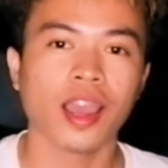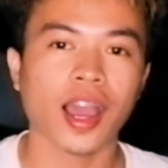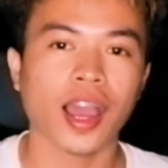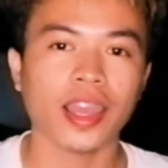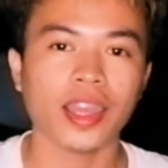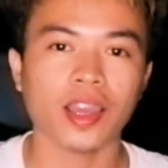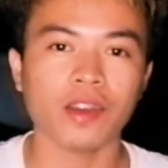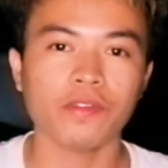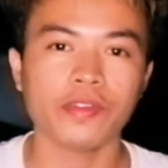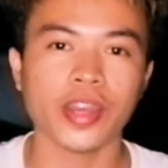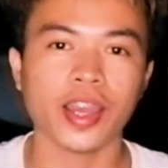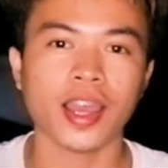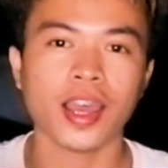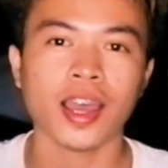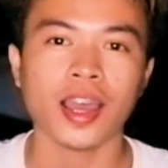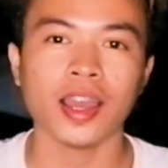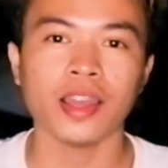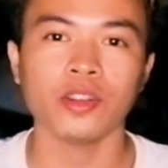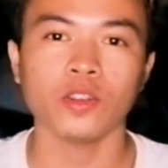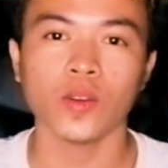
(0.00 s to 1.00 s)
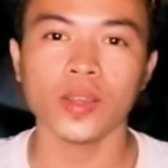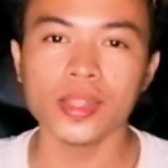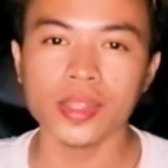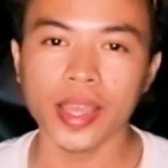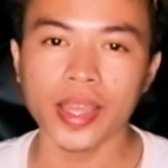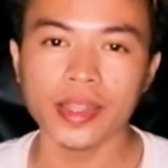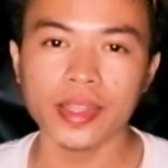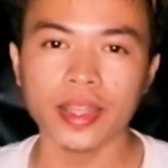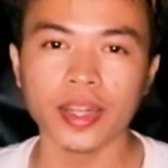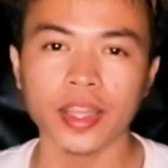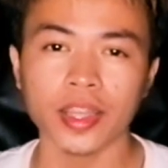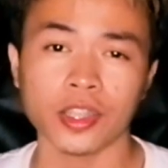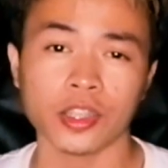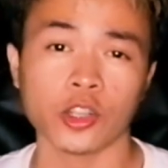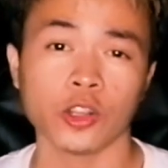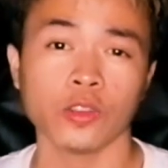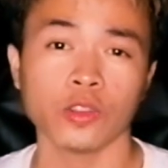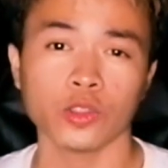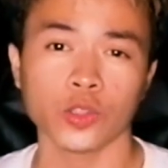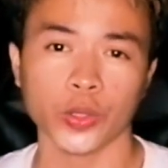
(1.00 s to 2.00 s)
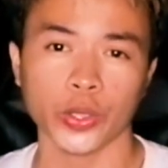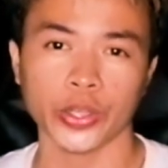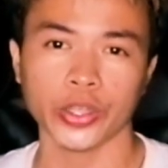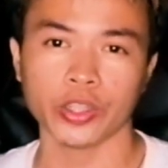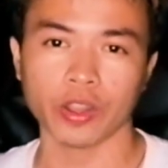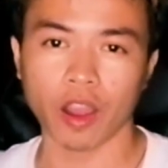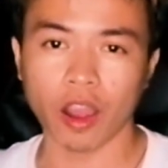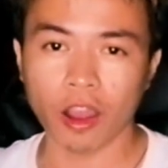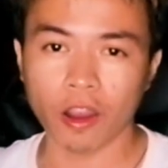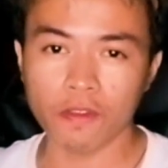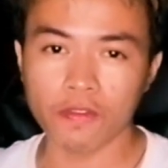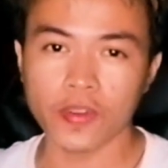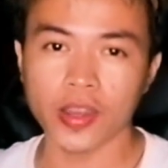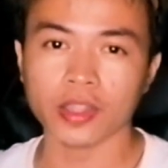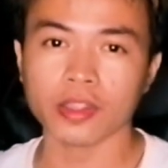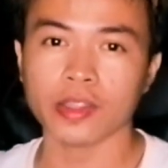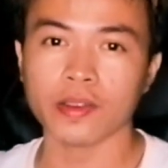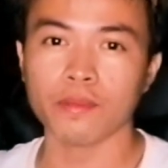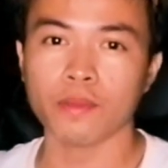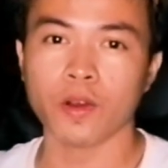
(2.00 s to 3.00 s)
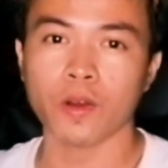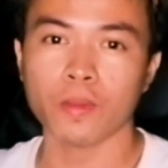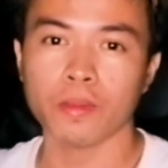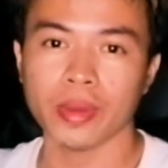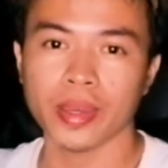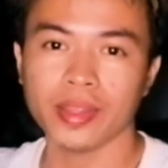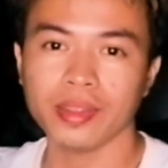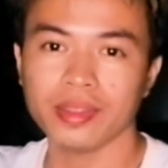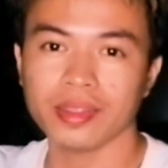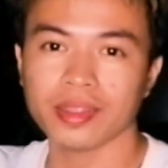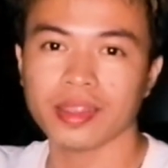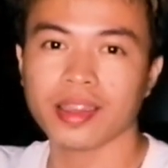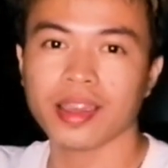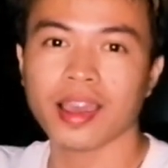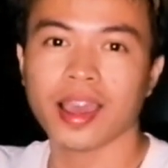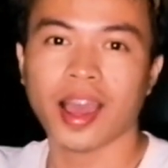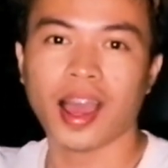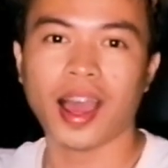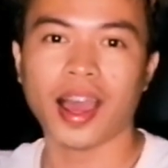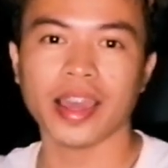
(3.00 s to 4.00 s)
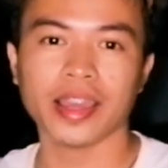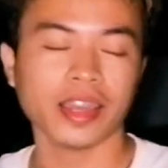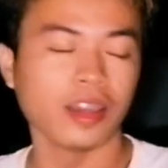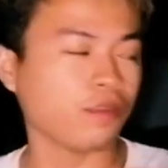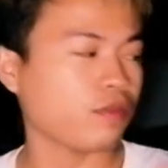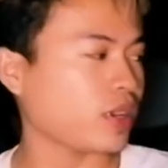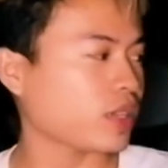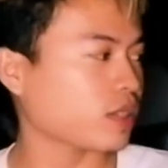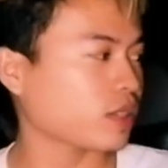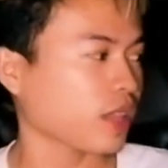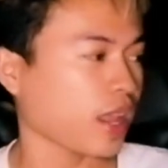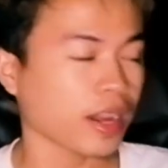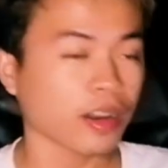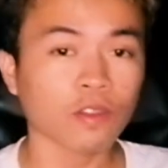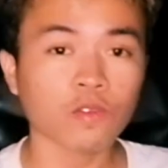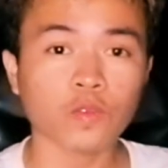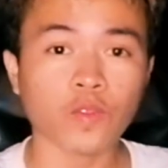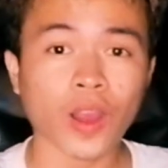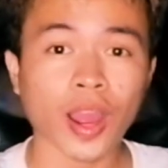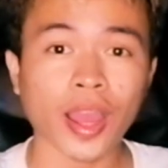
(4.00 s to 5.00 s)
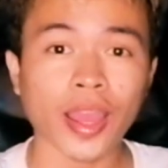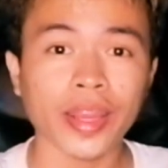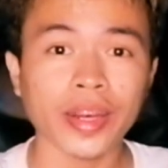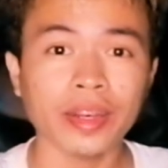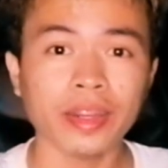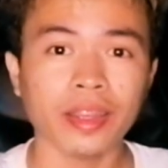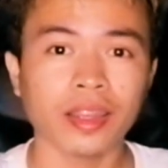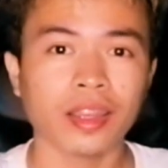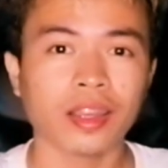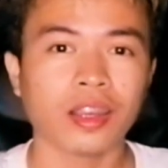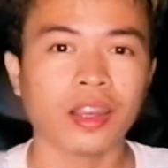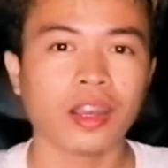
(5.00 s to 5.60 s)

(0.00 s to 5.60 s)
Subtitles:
I have the noise cancellation turned off at the moment. I have a stand fan.